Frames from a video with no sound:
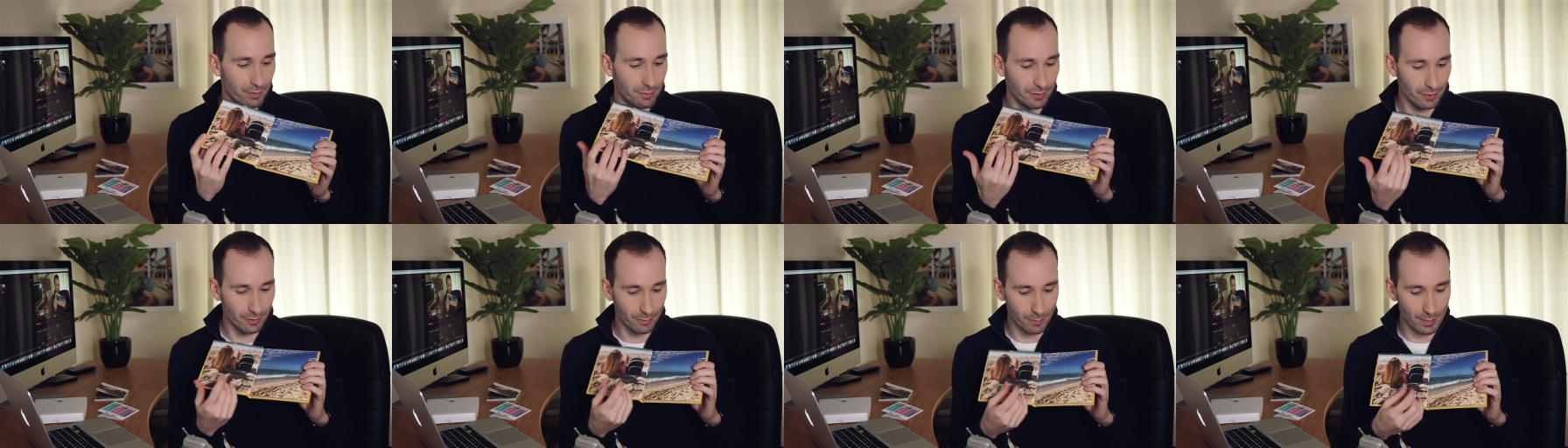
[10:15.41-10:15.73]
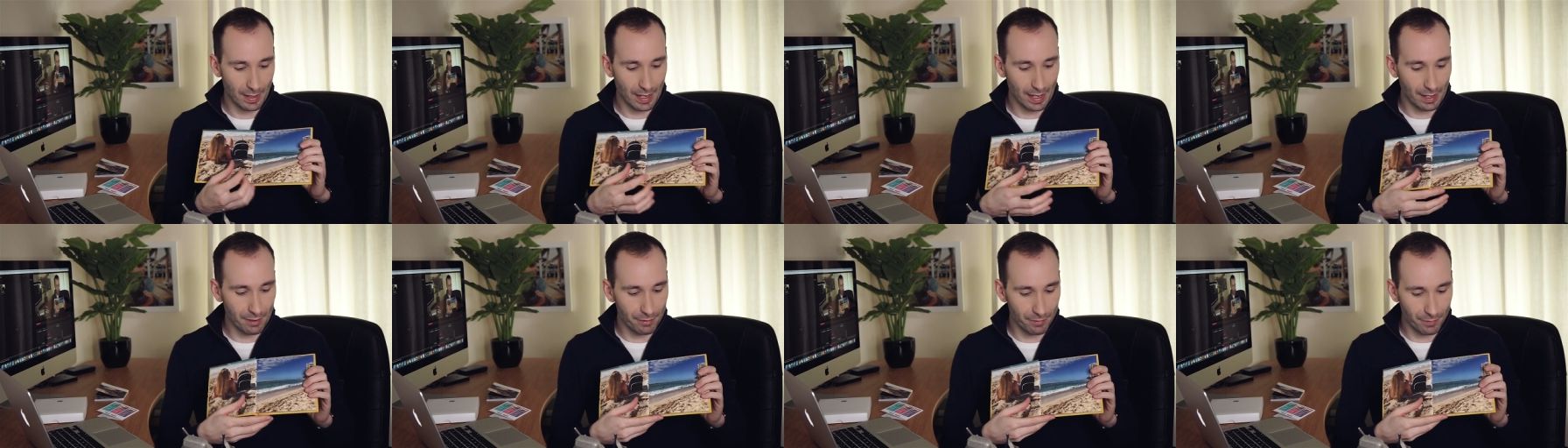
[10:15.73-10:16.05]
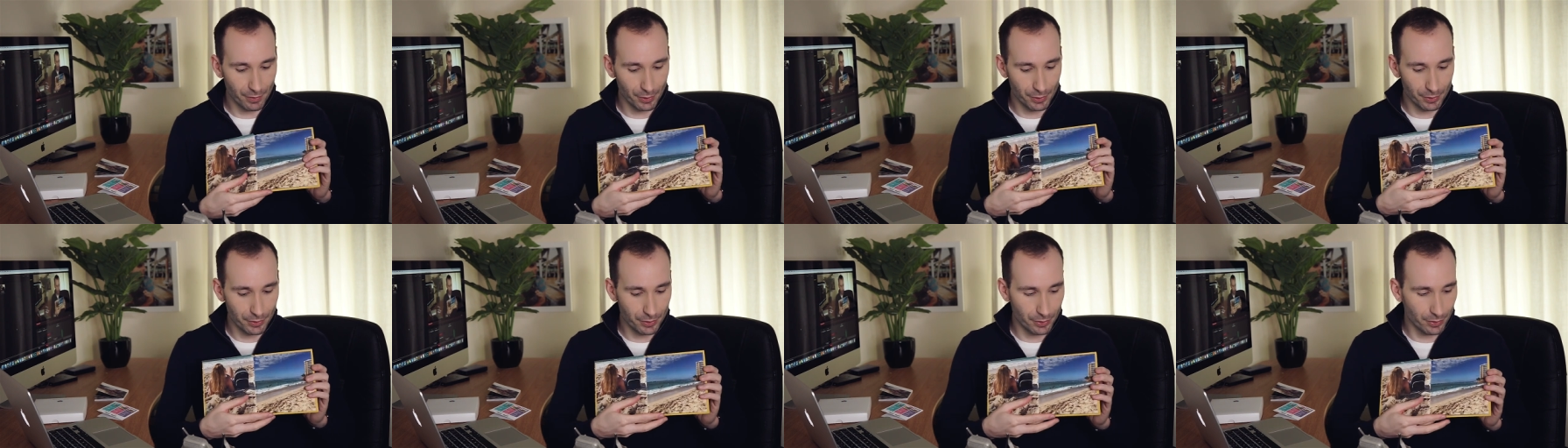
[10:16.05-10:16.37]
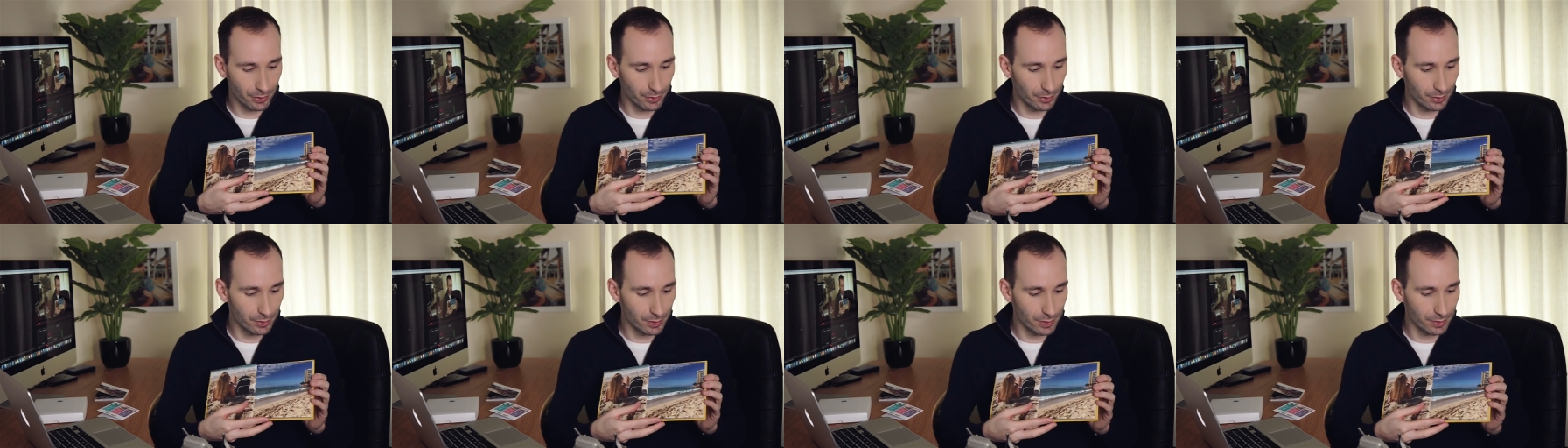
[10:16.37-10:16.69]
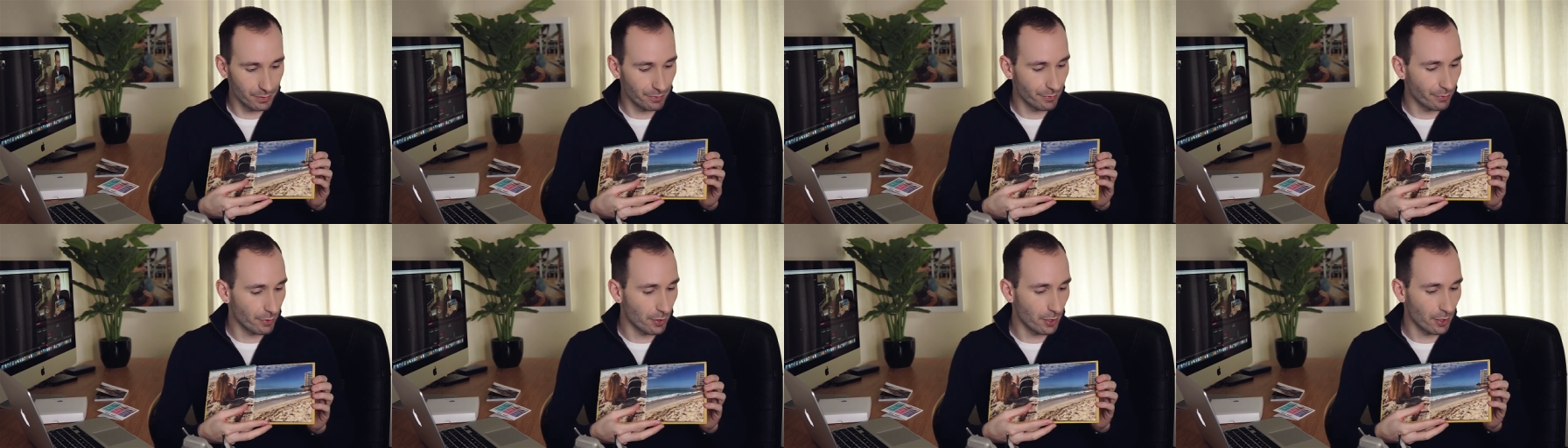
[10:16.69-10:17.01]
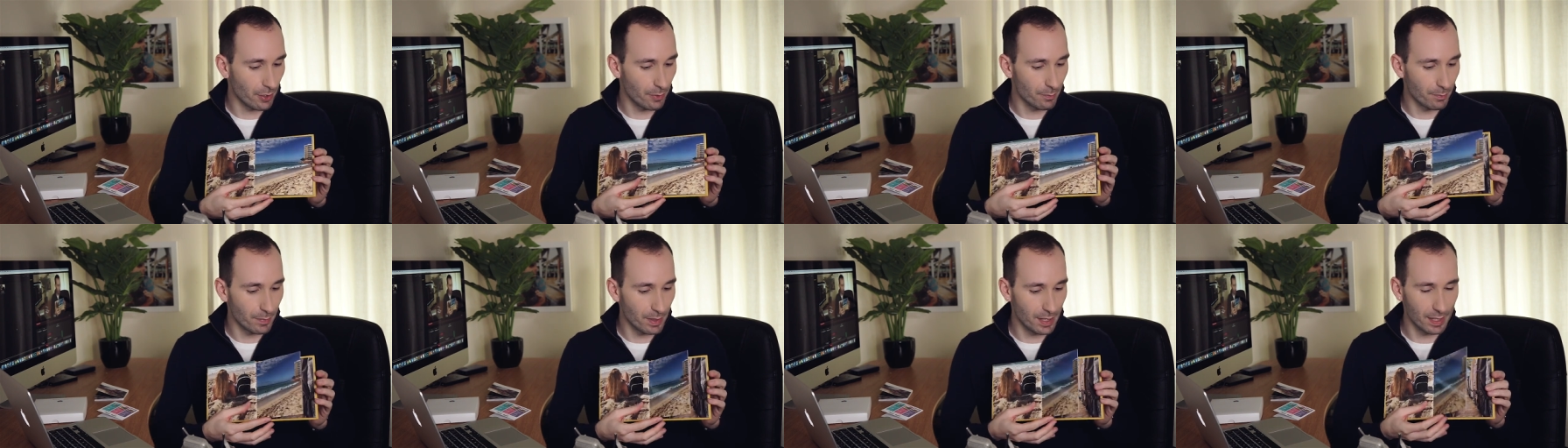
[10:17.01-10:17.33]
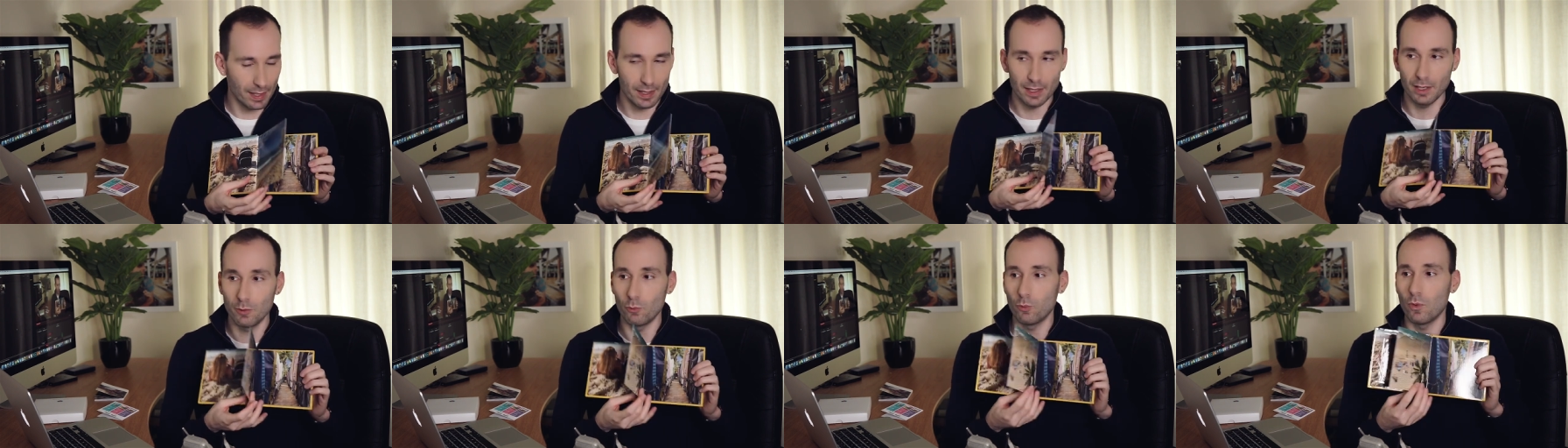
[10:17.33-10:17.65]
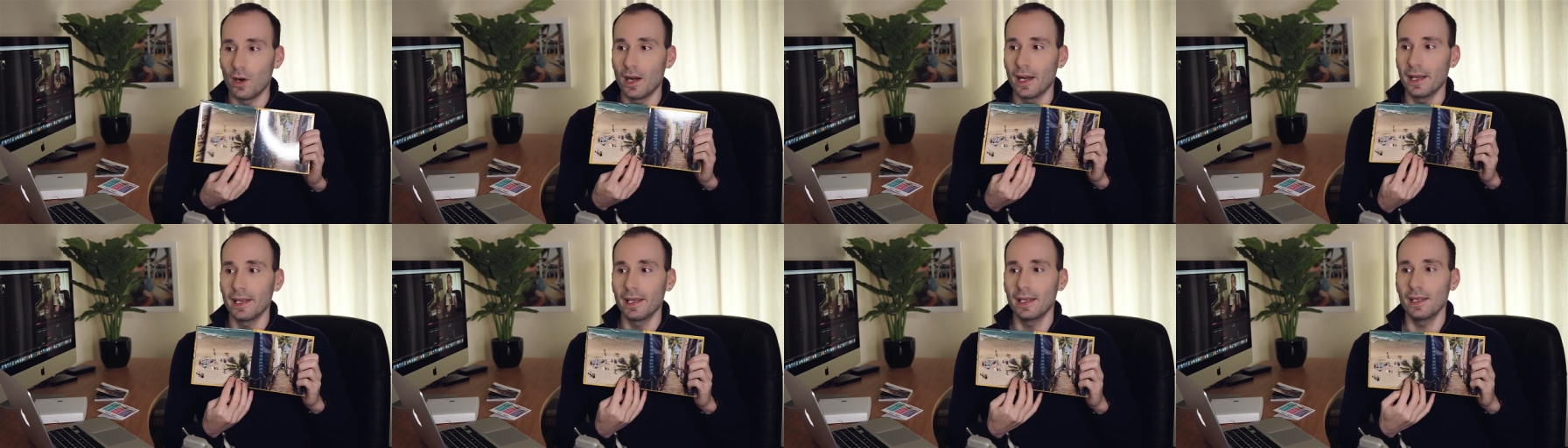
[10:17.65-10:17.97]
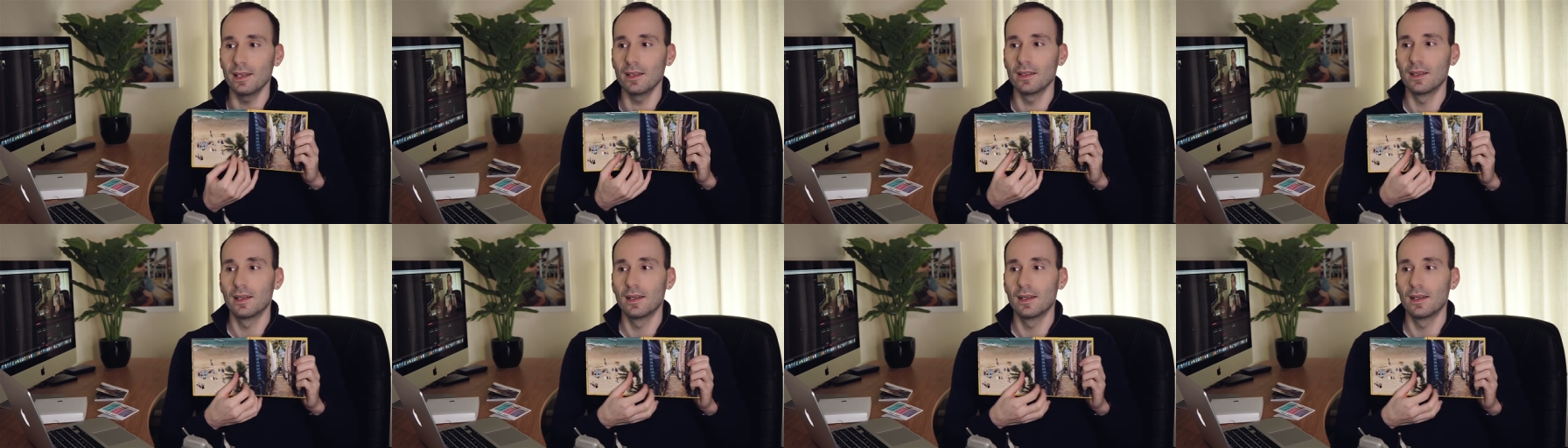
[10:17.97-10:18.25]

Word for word: from my photos from Hawaii.